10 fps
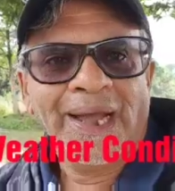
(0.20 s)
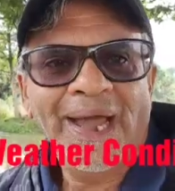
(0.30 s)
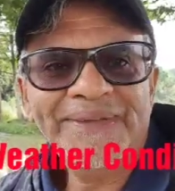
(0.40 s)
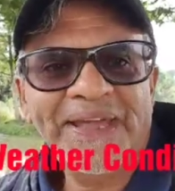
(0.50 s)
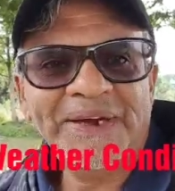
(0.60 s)

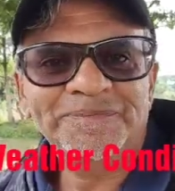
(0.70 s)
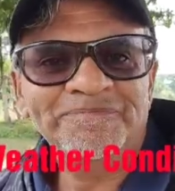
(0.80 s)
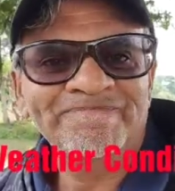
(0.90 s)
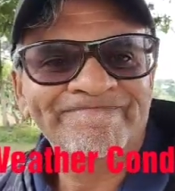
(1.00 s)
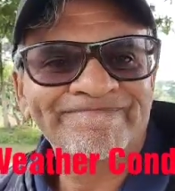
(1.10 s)
Hi there.
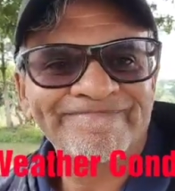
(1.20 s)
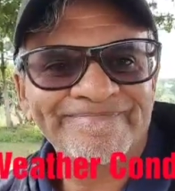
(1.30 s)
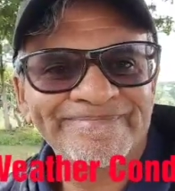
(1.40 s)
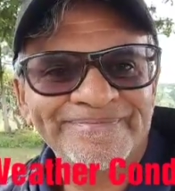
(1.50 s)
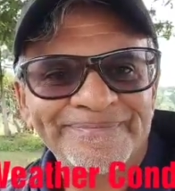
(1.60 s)

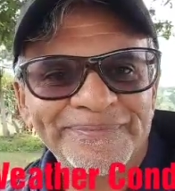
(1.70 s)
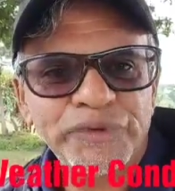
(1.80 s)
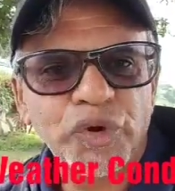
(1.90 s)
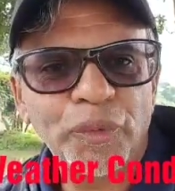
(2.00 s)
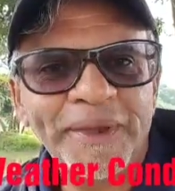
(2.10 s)

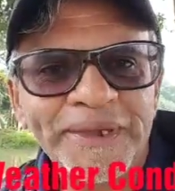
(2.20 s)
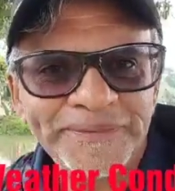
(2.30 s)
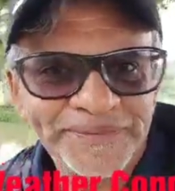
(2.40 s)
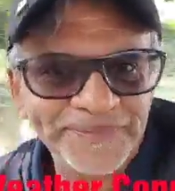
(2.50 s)
You know me?